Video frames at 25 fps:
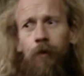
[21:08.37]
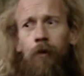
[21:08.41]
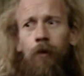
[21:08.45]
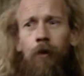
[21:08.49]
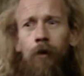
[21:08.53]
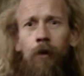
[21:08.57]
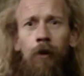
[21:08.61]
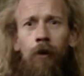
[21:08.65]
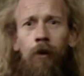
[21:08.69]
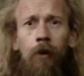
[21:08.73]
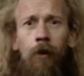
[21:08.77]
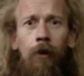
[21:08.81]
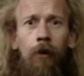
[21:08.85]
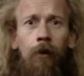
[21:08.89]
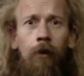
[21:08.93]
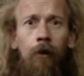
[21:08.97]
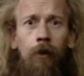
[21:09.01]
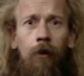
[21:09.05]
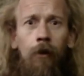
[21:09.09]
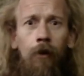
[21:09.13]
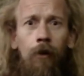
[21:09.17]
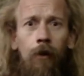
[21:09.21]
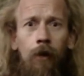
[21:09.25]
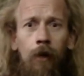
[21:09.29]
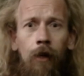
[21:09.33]
I
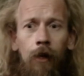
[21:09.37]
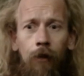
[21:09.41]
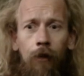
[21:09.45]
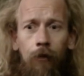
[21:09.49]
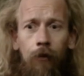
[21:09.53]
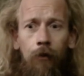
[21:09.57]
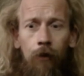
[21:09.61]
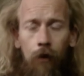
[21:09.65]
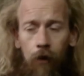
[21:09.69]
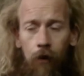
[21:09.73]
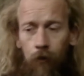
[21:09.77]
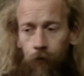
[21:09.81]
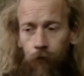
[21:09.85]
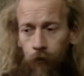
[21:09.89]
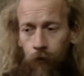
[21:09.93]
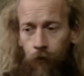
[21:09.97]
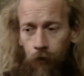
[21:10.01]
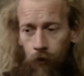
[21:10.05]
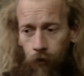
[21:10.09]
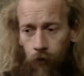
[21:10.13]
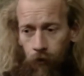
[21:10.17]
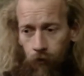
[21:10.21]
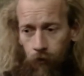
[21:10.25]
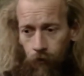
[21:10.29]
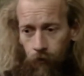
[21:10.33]
had,
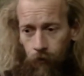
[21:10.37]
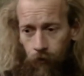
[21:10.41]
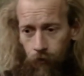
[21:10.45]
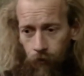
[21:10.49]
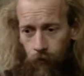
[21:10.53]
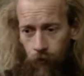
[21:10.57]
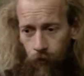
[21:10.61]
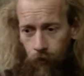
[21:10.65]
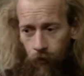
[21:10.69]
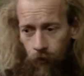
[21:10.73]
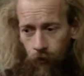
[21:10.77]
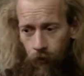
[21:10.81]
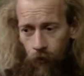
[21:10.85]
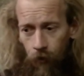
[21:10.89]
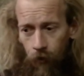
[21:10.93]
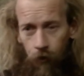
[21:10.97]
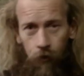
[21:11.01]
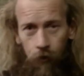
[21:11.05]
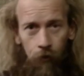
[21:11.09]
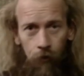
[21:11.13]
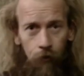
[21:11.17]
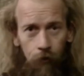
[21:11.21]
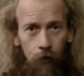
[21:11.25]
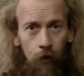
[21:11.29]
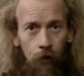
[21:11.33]
after
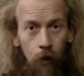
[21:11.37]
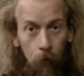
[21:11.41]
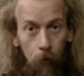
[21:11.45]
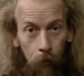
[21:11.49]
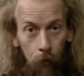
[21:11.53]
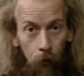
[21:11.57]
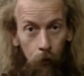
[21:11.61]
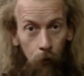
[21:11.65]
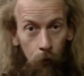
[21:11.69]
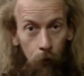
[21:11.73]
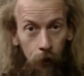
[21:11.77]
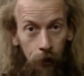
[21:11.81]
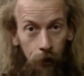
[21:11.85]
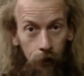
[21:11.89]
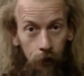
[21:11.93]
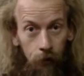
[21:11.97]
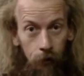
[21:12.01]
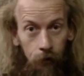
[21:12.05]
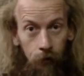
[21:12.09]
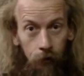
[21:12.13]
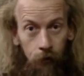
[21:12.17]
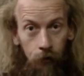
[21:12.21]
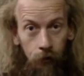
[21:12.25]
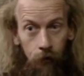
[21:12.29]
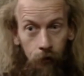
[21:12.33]
another couple of
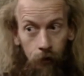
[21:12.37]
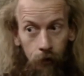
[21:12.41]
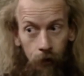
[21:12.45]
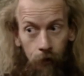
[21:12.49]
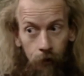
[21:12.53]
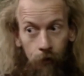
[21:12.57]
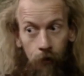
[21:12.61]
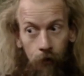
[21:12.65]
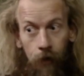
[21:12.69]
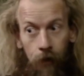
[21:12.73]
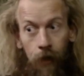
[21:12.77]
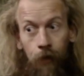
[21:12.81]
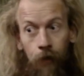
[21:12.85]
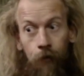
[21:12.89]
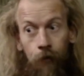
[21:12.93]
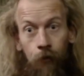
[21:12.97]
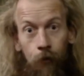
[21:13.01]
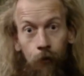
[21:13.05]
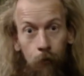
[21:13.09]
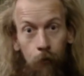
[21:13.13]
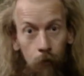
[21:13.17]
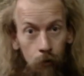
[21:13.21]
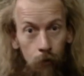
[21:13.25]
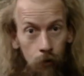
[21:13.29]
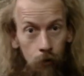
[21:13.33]
weeks, if I had
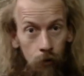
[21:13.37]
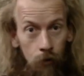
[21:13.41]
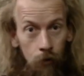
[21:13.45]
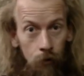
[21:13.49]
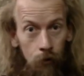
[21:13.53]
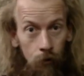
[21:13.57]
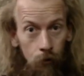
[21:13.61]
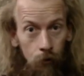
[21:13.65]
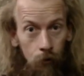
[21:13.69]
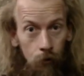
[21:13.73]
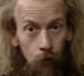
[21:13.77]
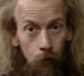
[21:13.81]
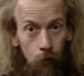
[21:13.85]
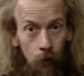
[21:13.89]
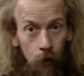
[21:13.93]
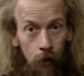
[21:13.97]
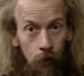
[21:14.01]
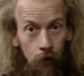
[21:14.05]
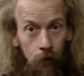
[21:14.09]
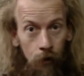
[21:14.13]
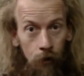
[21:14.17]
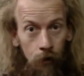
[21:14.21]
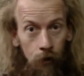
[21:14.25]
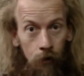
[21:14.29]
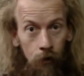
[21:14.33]
some more,
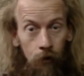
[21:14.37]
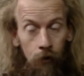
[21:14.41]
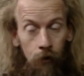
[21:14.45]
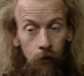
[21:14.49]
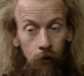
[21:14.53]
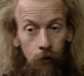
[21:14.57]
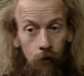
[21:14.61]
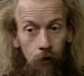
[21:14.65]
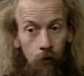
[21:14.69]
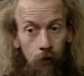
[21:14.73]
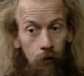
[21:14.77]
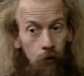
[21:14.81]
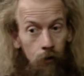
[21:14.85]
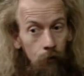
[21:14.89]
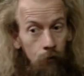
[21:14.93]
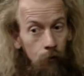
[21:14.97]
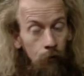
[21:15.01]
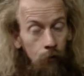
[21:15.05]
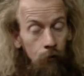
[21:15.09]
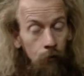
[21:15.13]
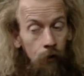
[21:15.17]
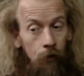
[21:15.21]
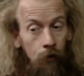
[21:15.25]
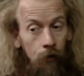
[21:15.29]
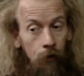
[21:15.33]
whether,
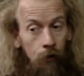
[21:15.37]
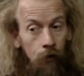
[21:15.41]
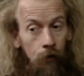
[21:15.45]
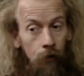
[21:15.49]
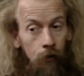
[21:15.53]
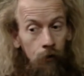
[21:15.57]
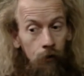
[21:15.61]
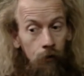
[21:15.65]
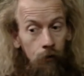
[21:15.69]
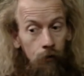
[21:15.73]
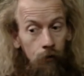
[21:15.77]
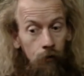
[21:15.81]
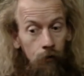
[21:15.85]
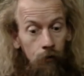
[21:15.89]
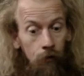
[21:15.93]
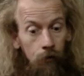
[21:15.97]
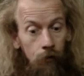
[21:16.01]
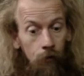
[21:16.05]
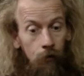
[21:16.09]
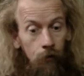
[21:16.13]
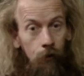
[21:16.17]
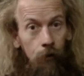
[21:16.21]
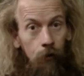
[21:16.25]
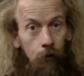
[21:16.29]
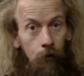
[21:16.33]
whether,
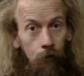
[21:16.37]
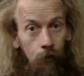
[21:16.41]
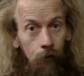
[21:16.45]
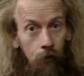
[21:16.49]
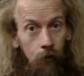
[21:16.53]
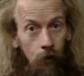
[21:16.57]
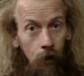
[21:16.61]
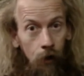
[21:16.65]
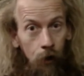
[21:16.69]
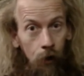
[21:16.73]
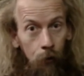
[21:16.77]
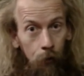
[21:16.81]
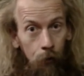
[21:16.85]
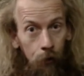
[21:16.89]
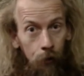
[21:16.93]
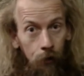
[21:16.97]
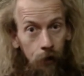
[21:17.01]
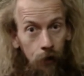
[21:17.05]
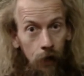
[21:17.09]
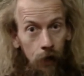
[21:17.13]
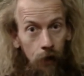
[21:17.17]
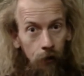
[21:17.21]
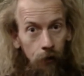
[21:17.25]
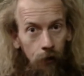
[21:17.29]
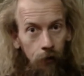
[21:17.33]
you know, I would
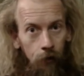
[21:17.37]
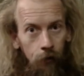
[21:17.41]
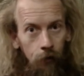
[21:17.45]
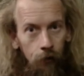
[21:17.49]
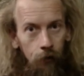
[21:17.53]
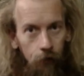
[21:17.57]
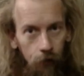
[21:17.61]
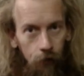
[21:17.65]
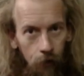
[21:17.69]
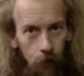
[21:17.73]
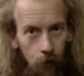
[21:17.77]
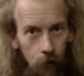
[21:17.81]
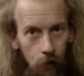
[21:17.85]
get this